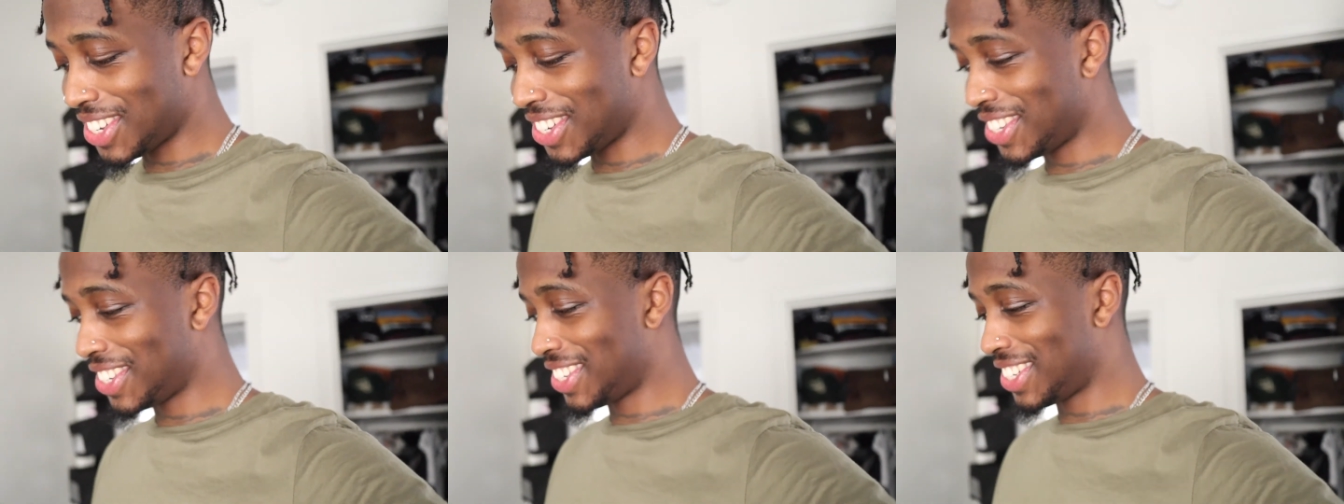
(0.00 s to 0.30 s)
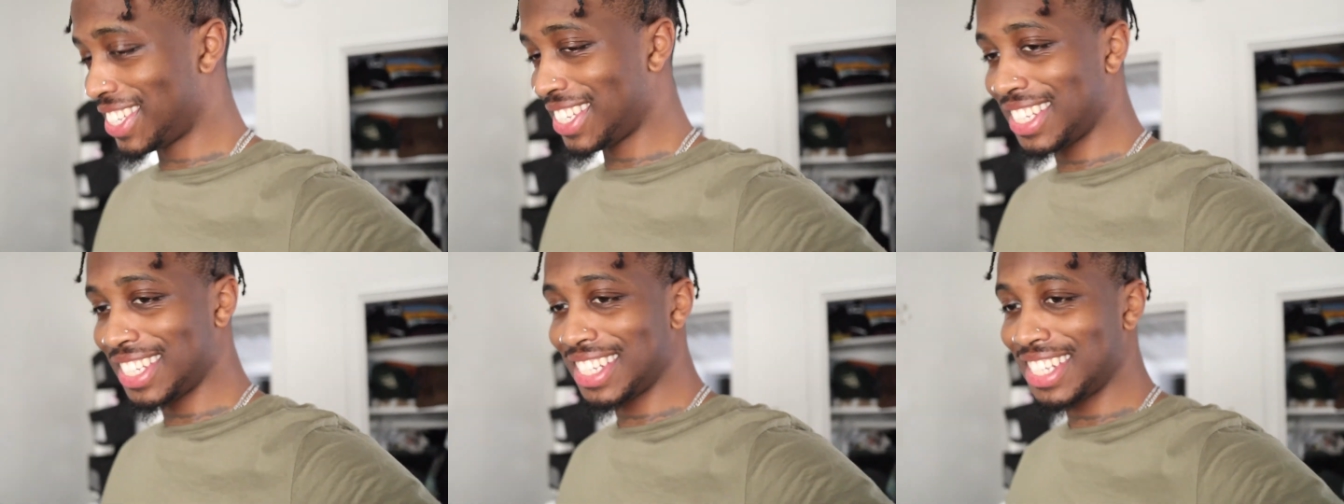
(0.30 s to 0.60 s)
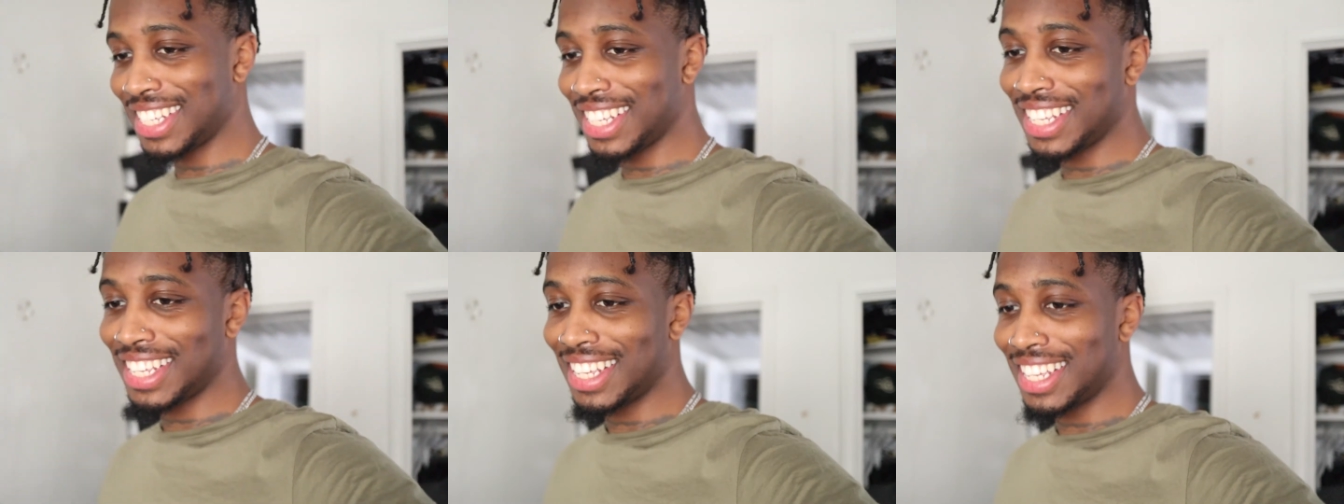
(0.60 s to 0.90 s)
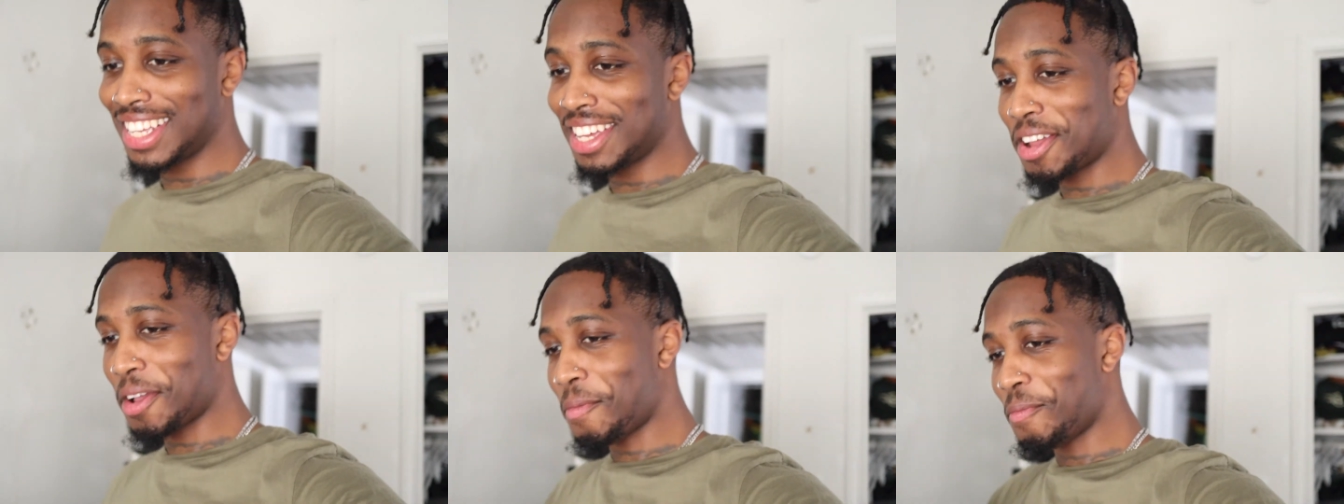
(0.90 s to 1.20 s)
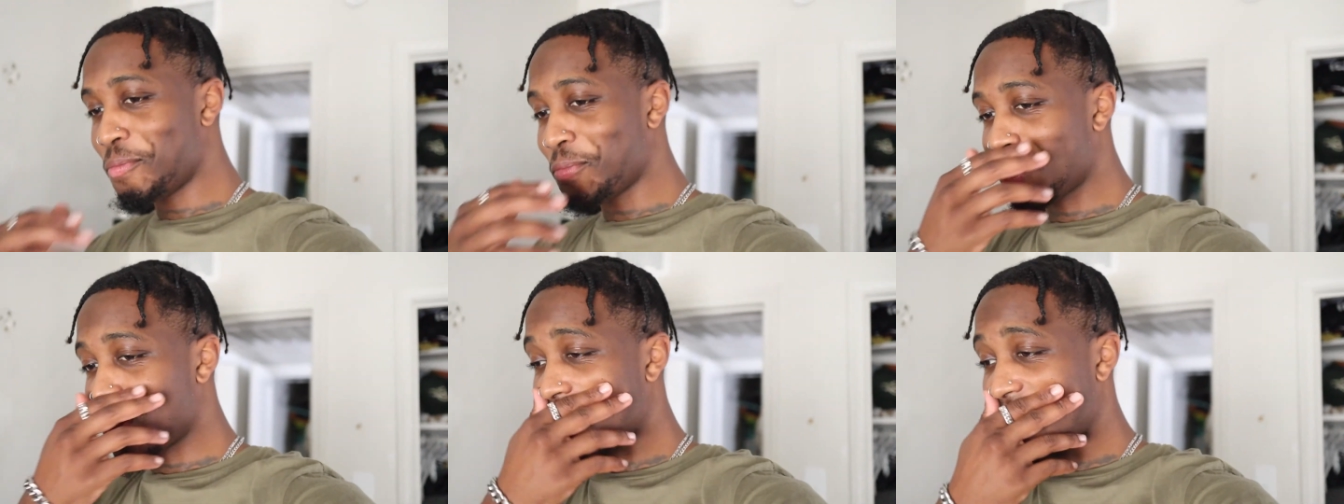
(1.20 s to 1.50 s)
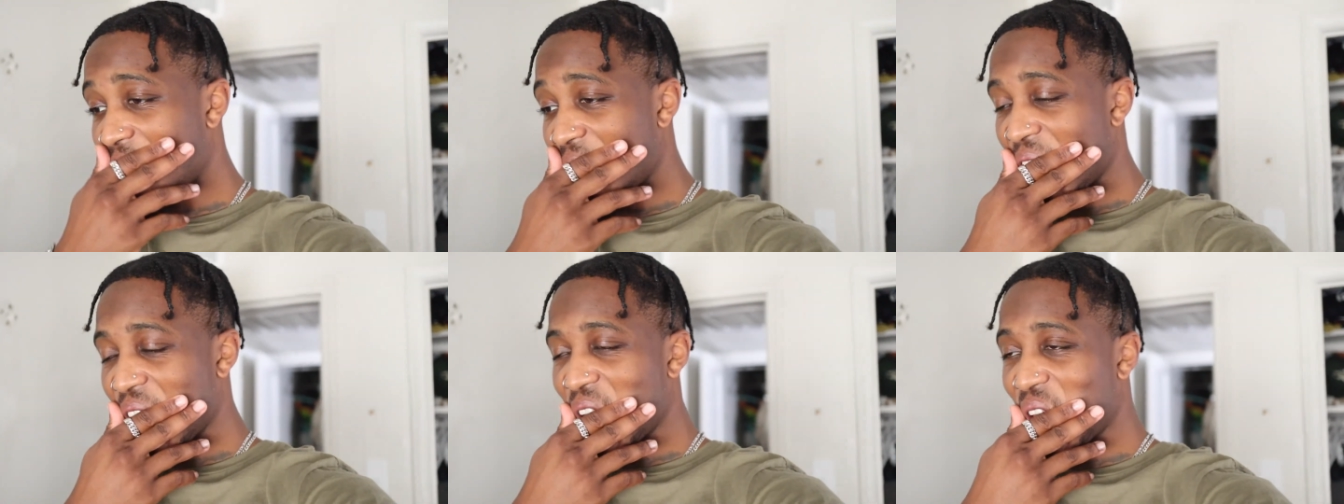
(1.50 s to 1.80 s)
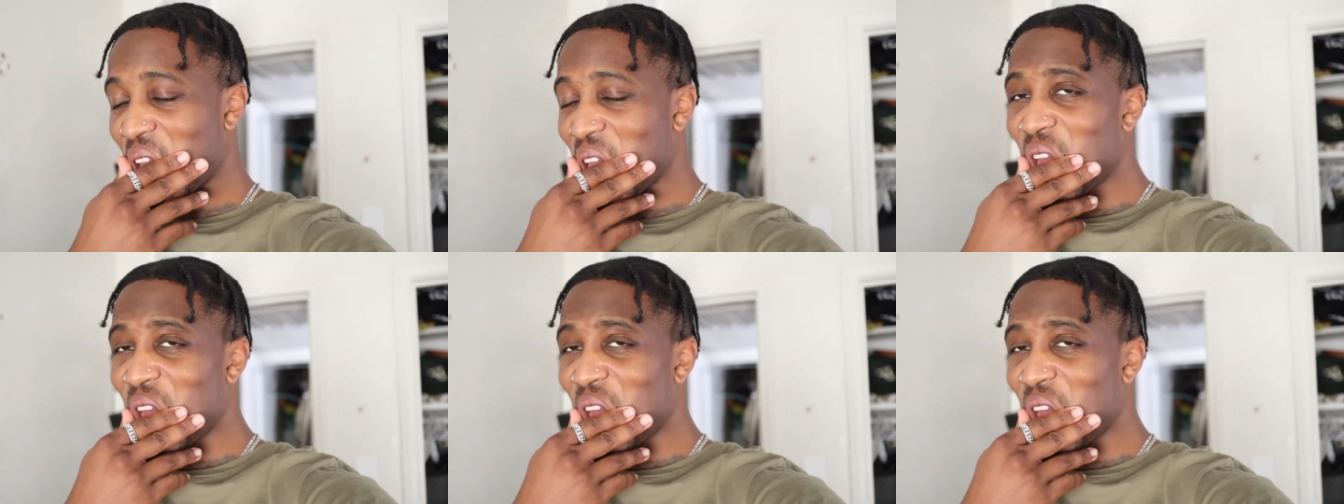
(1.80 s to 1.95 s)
Kind of got our lives together. Yeah.